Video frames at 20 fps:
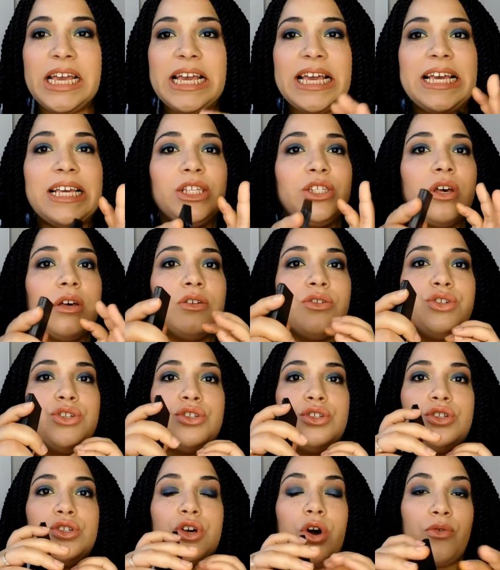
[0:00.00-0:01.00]
Is
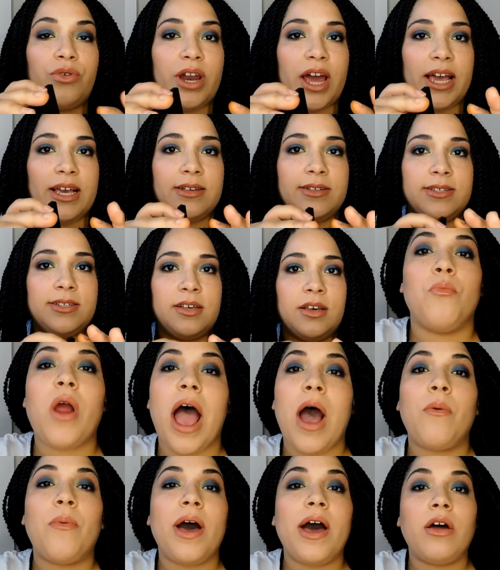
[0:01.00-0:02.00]
so nice.
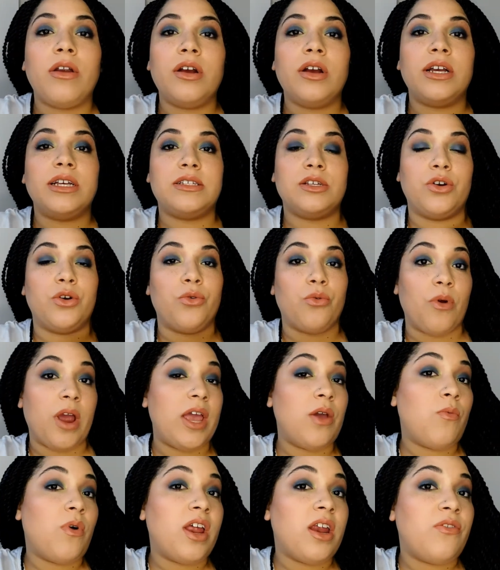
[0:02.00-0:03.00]
Brow powder is a
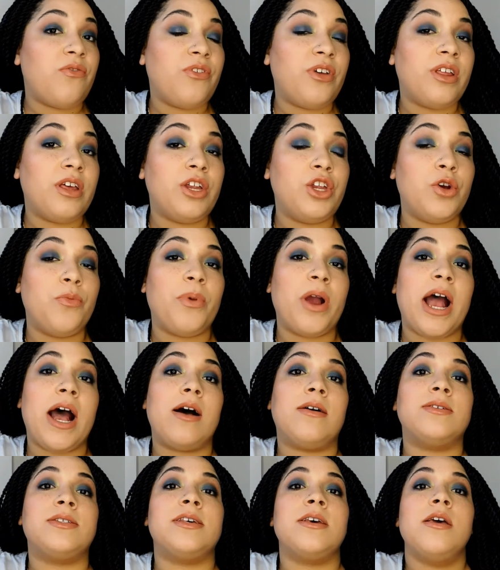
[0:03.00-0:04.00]
great way to fill in your
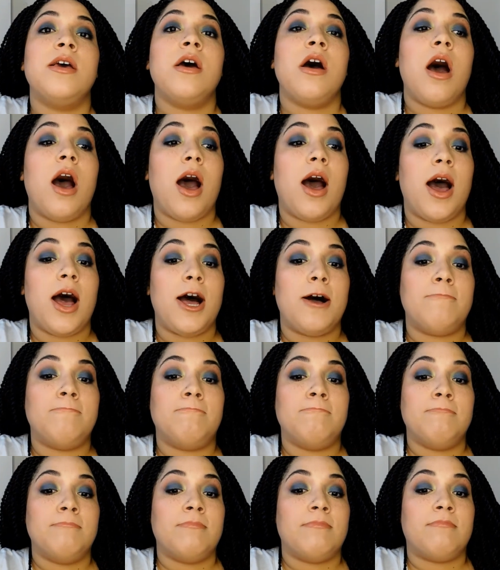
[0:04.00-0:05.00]
brows.
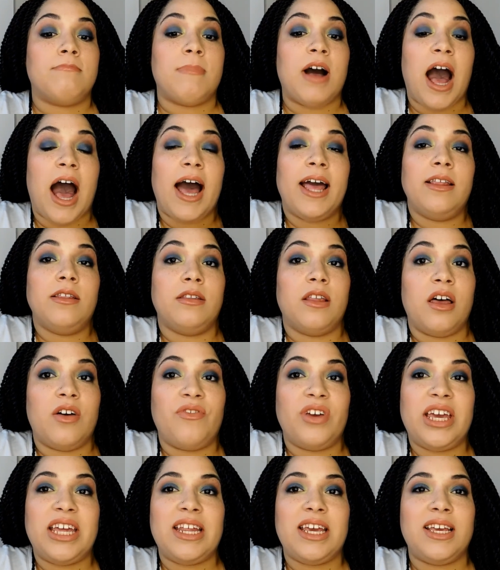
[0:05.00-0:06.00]
I
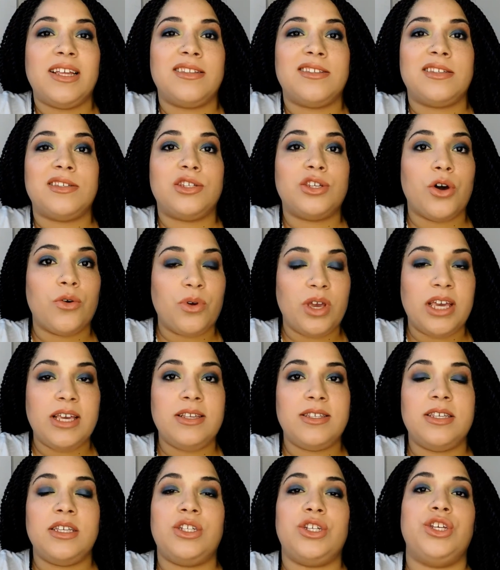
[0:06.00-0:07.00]
love it. It's so
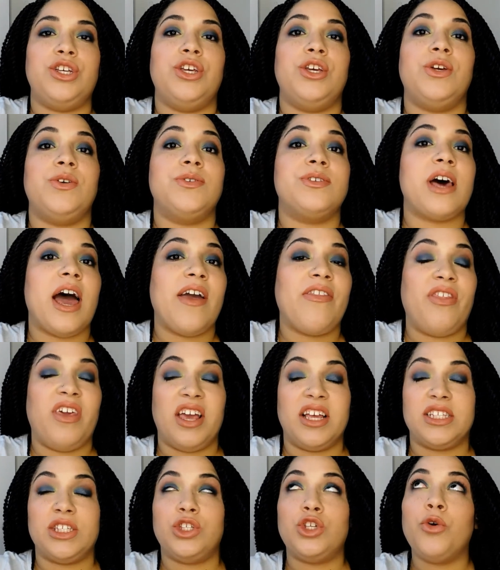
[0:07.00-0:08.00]
easy to use. I
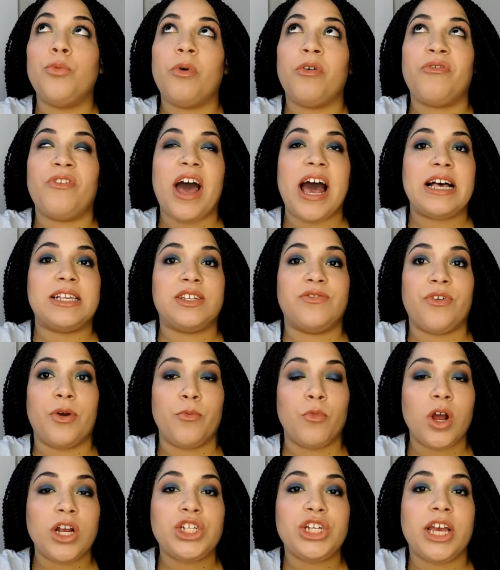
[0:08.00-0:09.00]
think it's super fast. If
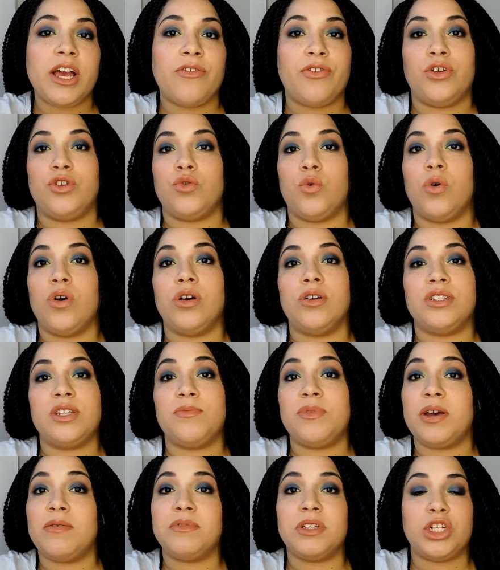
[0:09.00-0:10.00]
I'm rushing out the door,
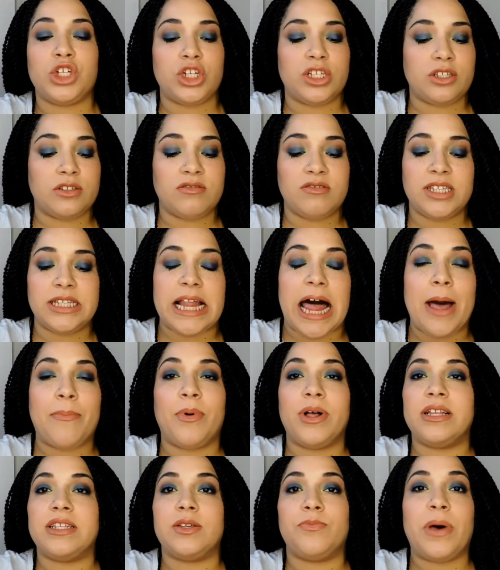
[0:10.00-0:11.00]
sometimes I just
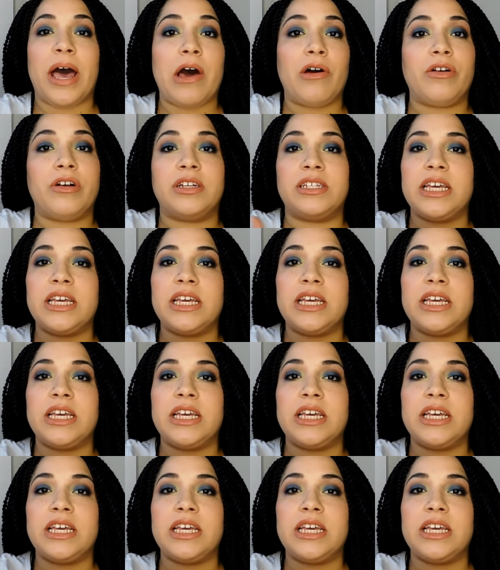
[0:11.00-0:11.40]
slap on some powder.